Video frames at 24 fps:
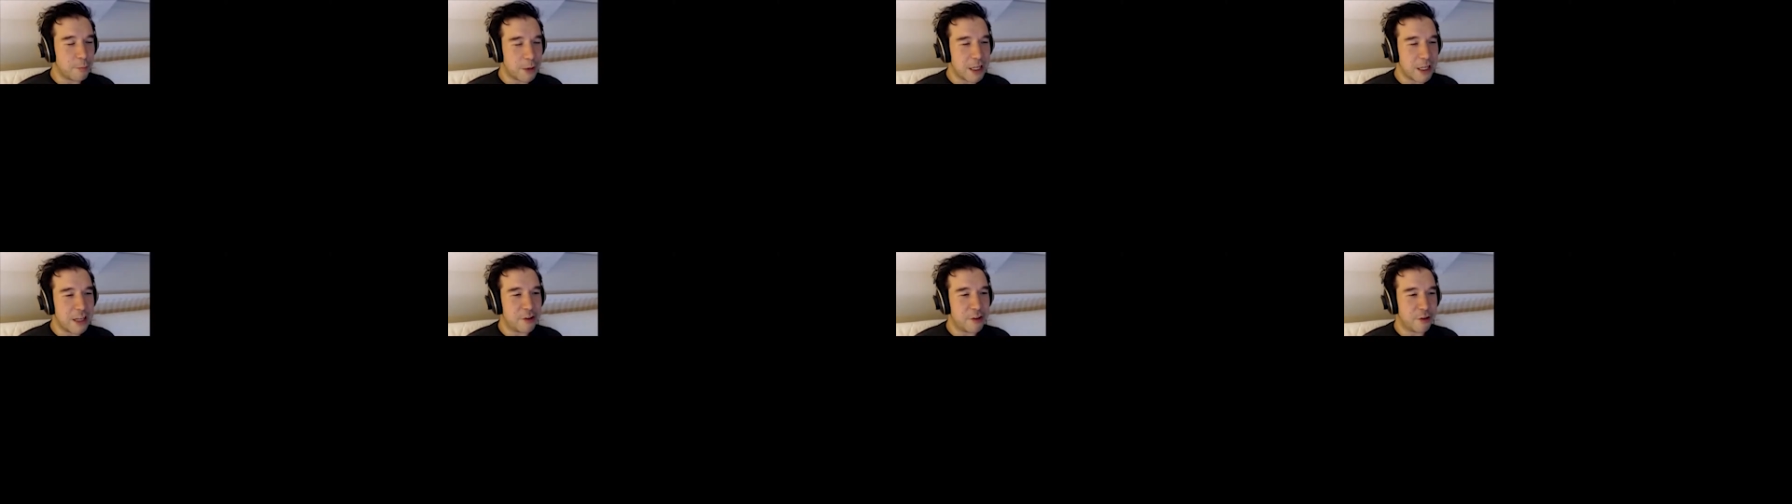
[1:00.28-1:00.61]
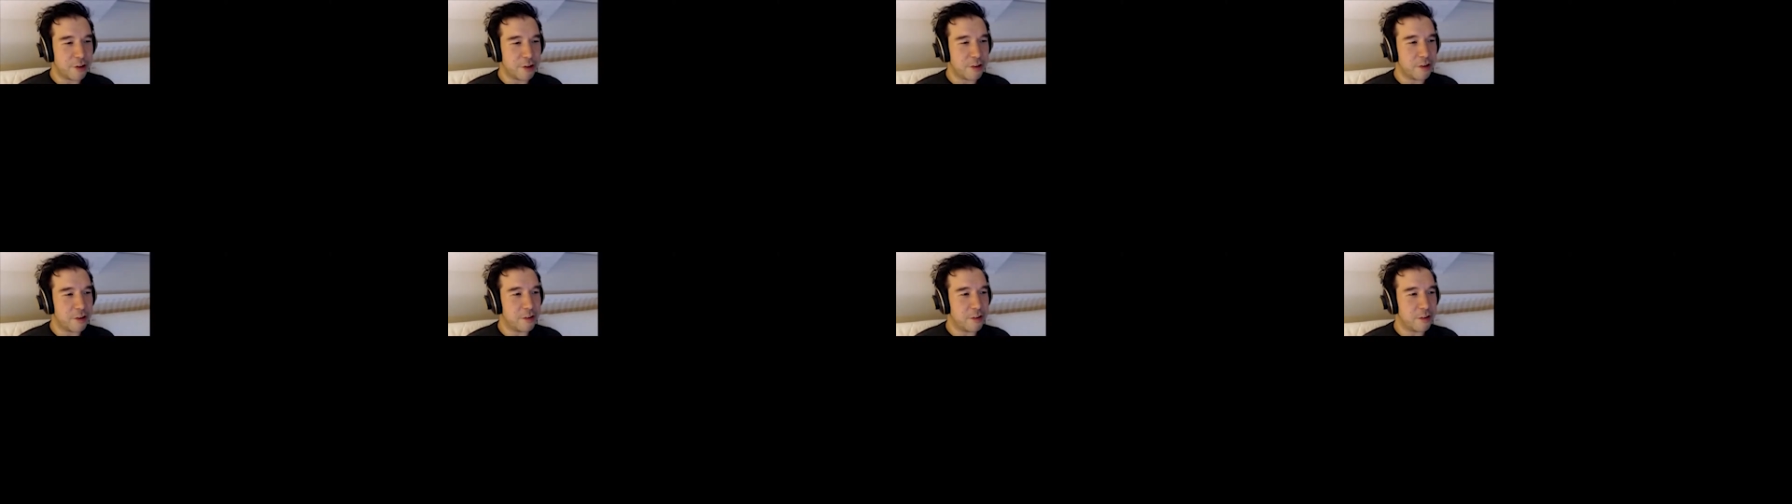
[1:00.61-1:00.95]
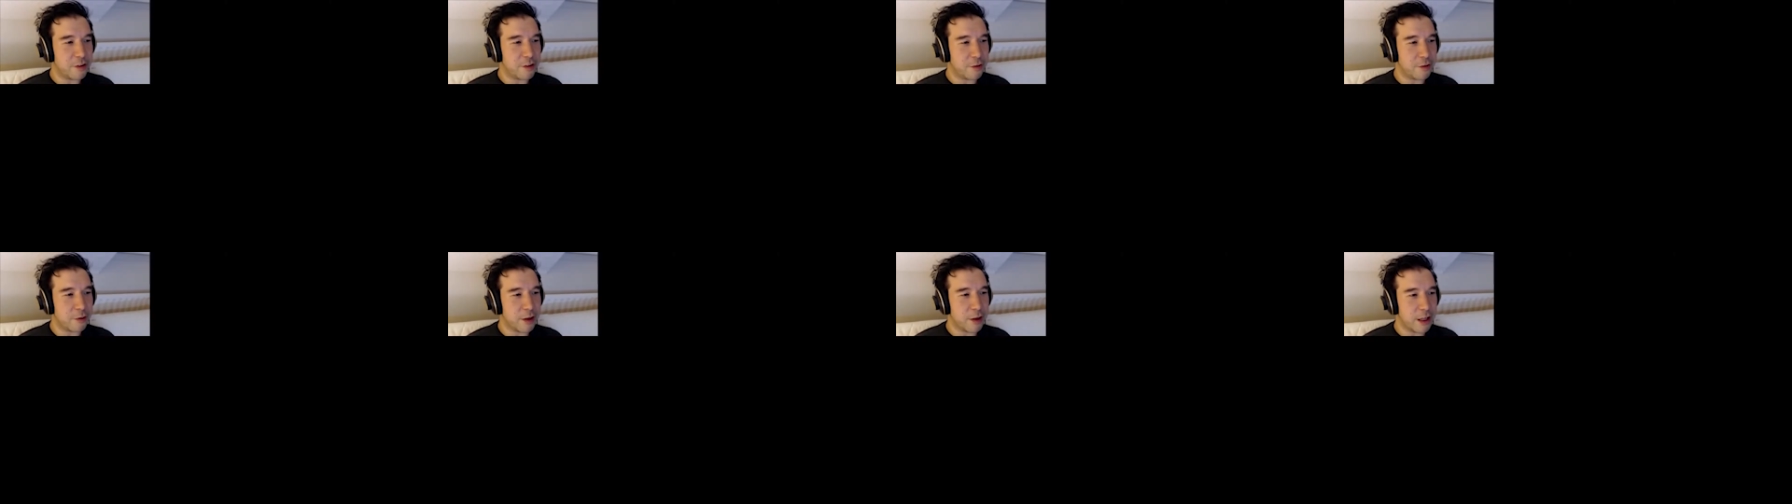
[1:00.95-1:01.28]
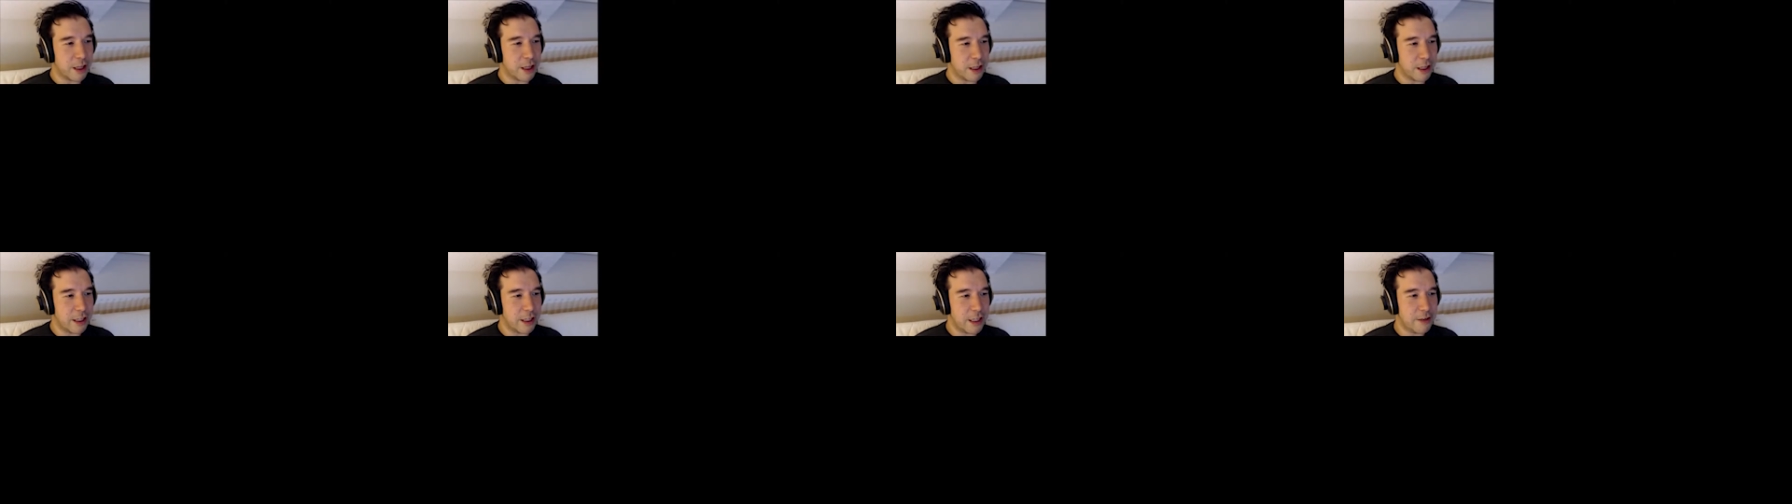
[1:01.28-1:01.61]
introduced to a,
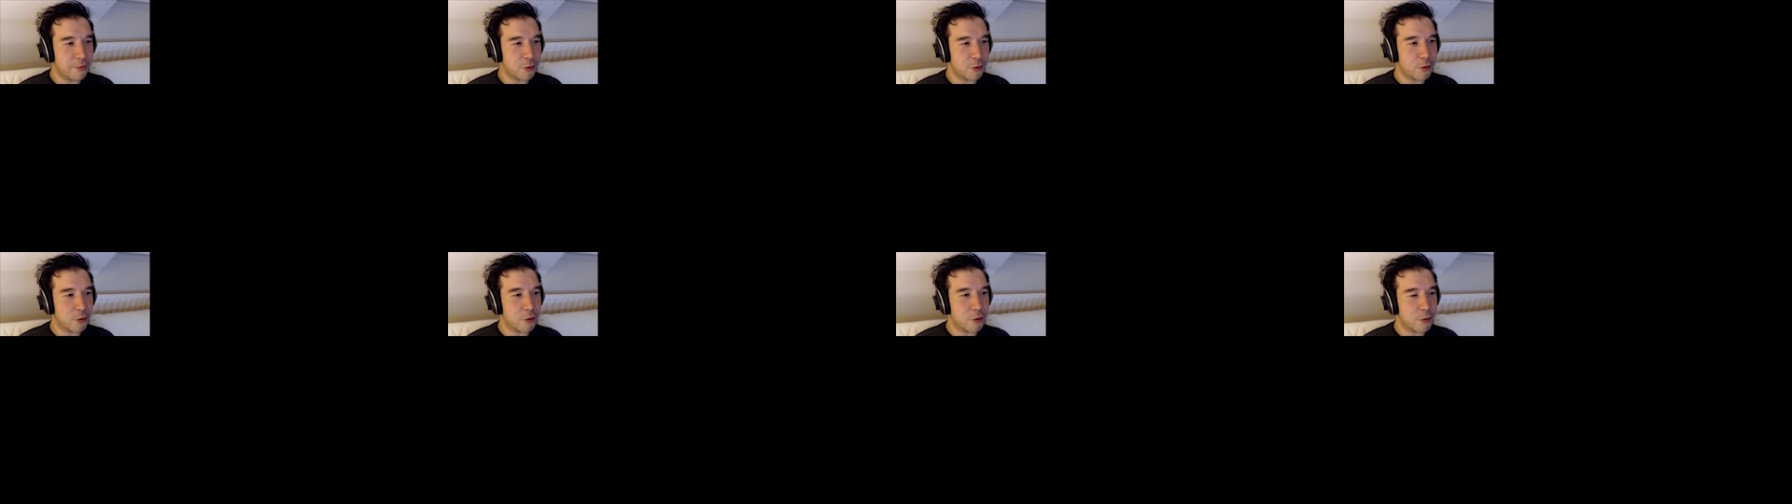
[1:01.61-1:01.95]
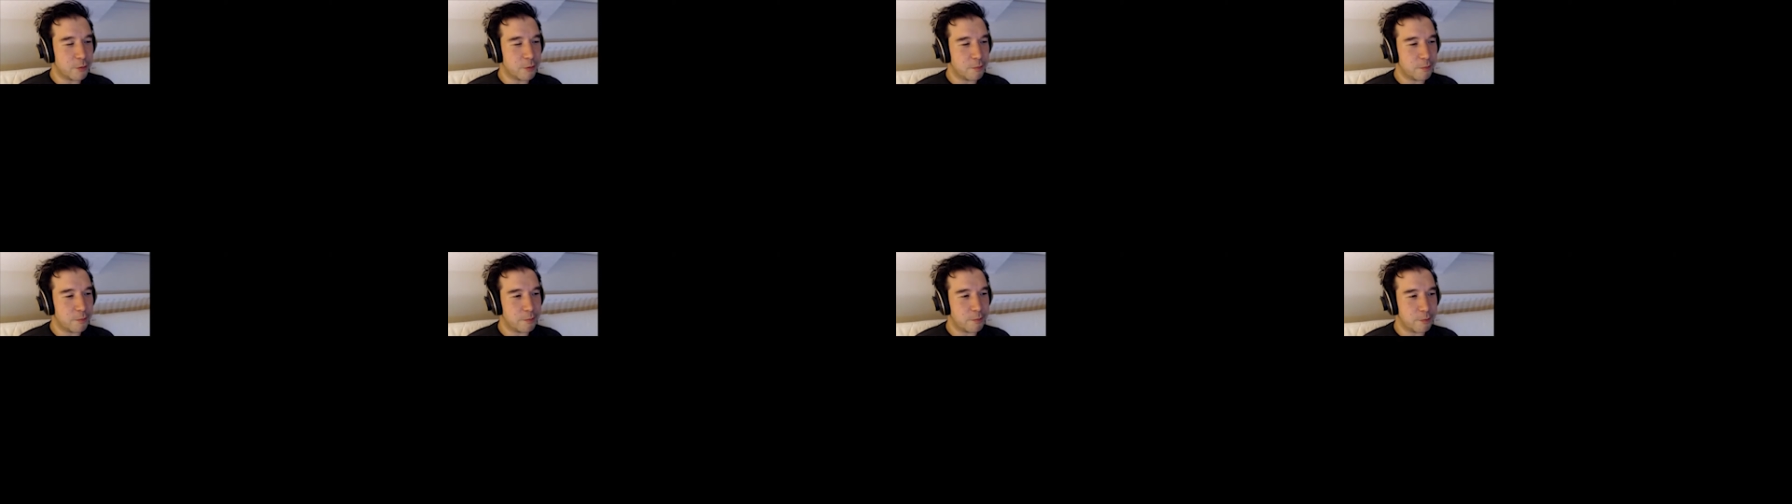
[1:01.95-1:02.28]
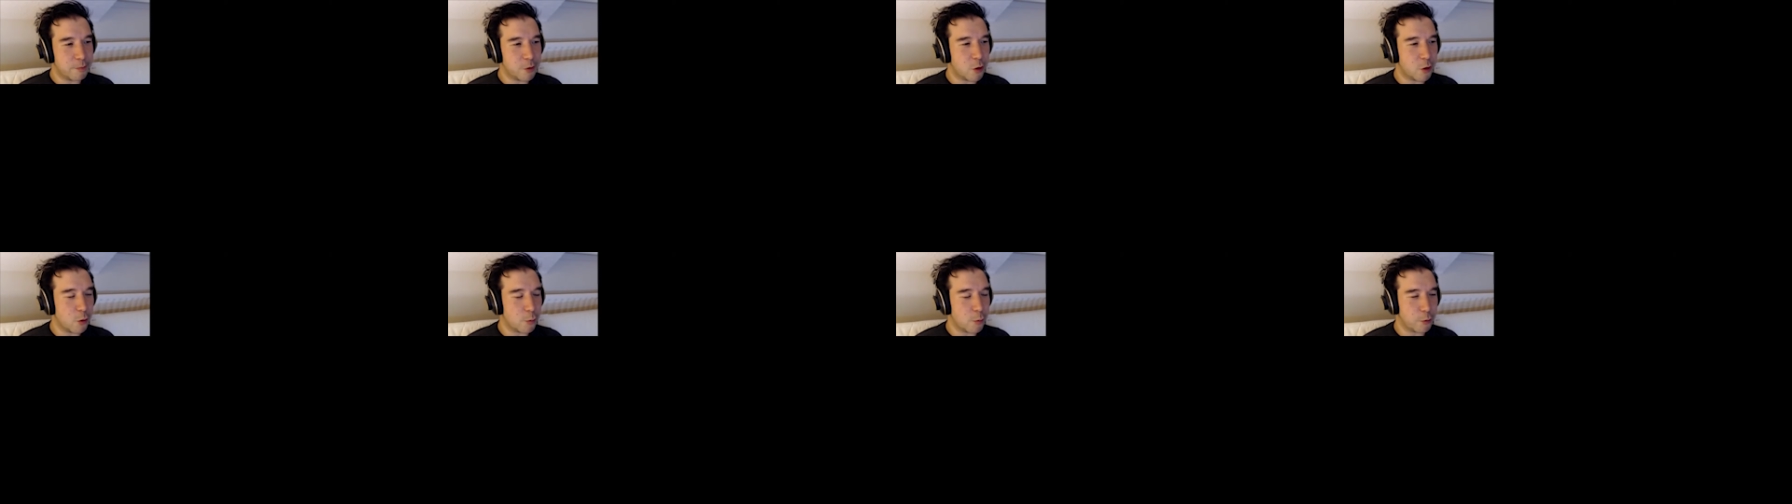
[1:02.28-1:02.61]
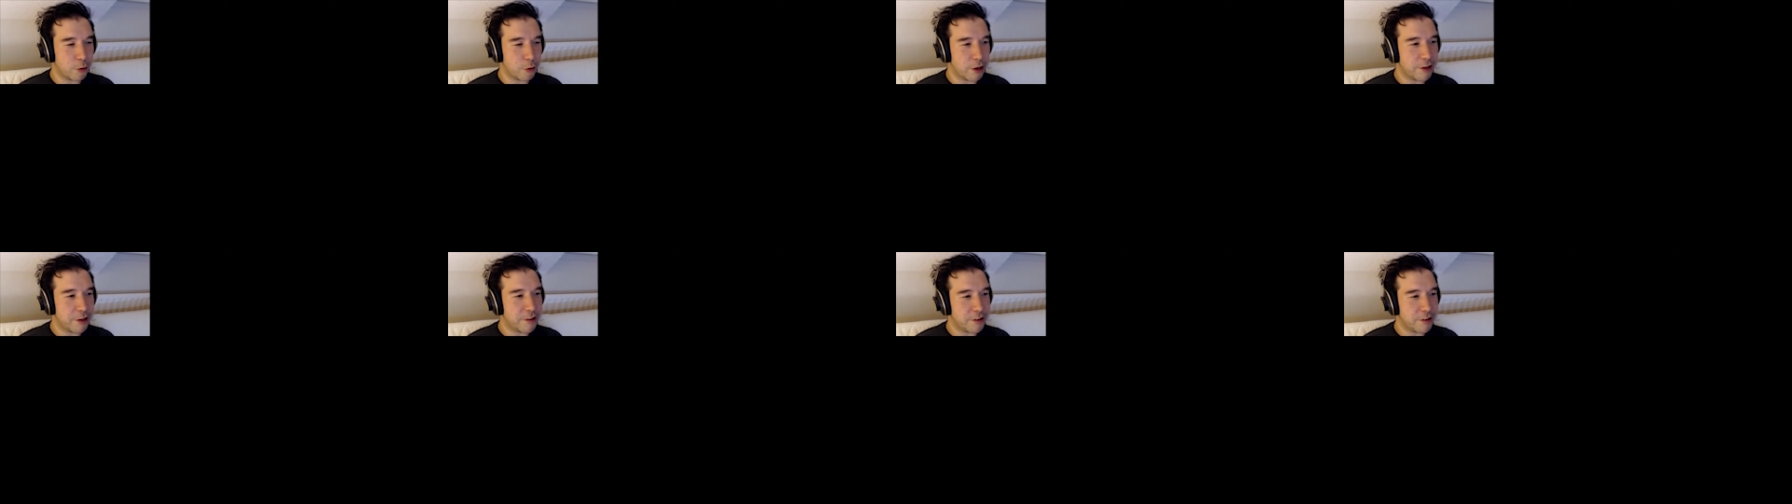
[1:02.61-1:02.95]
an evil
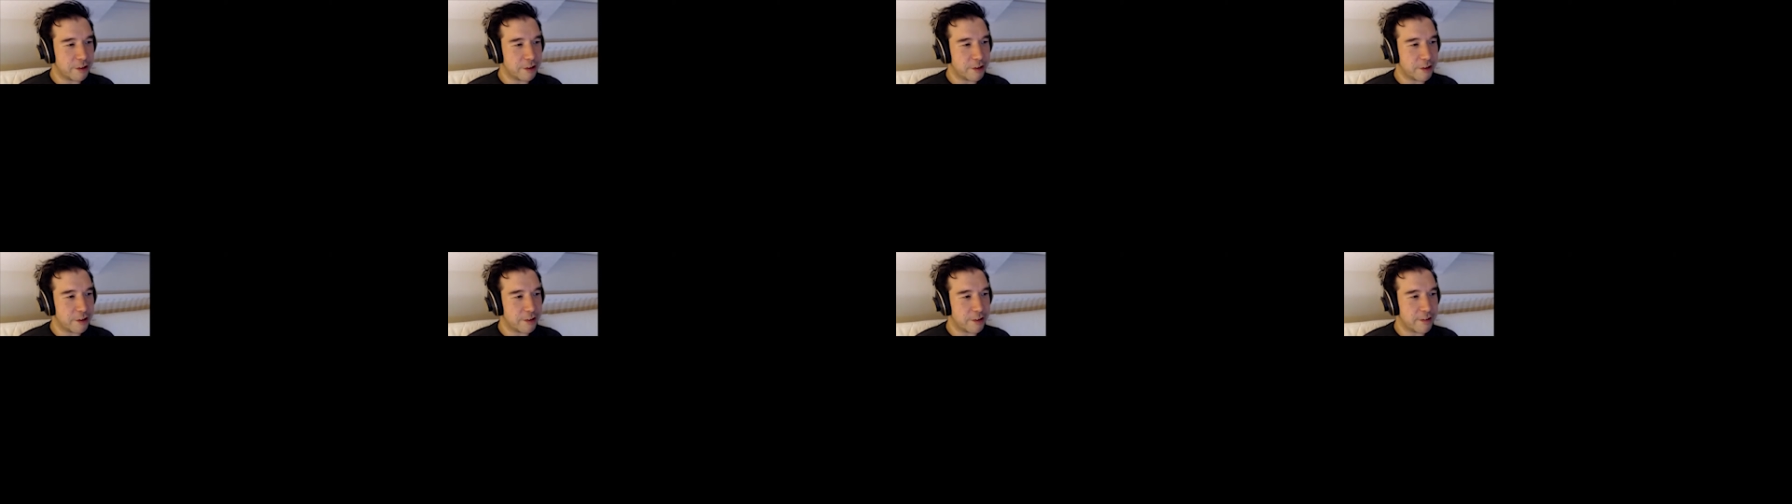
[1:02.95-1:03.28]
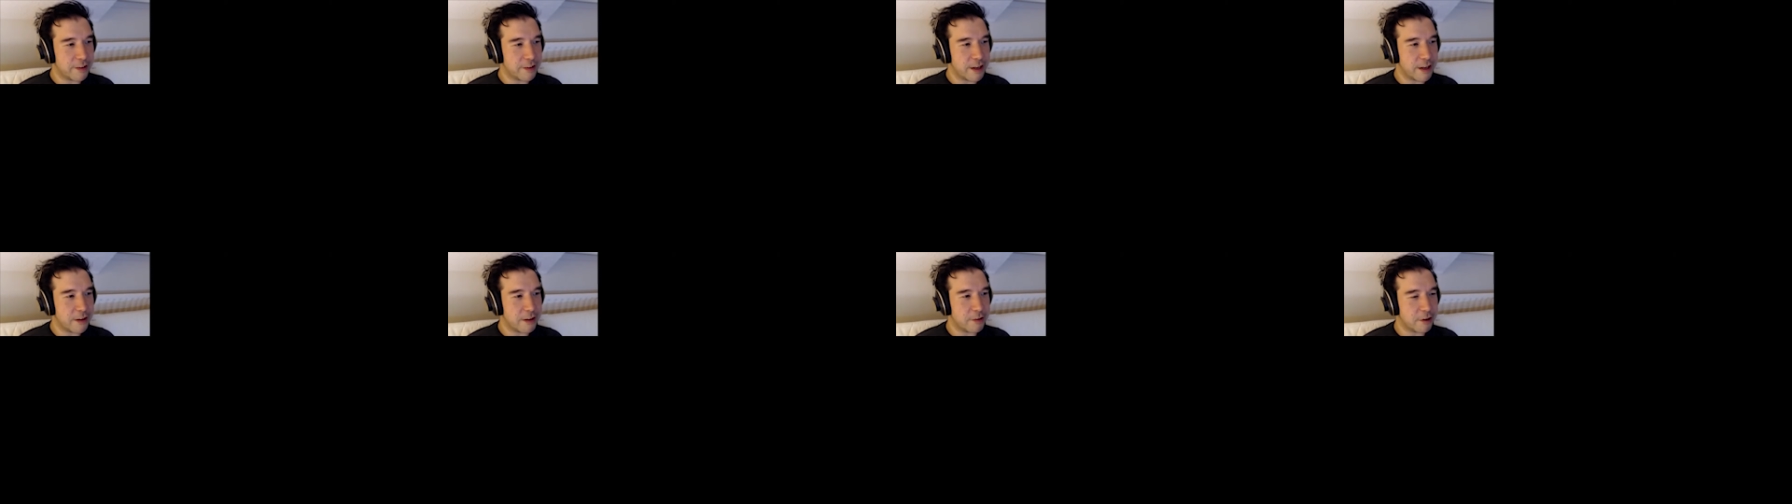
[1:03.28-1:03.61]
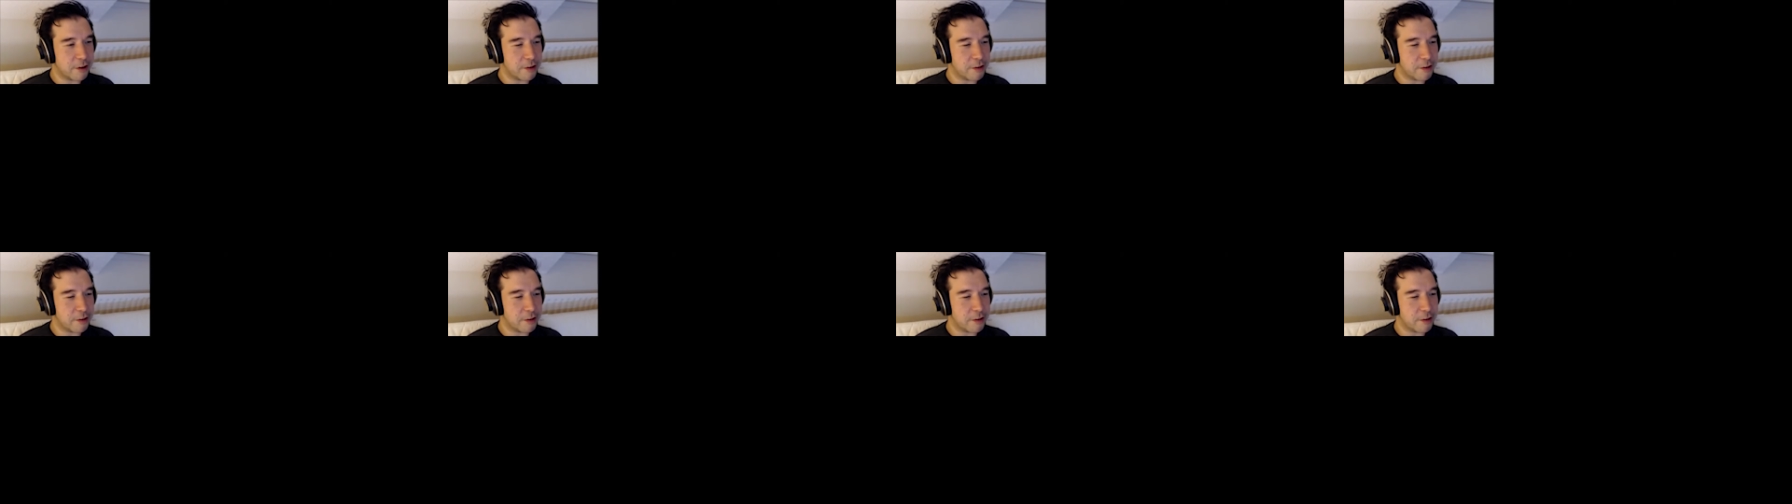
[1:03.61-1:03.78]
corporation that's now going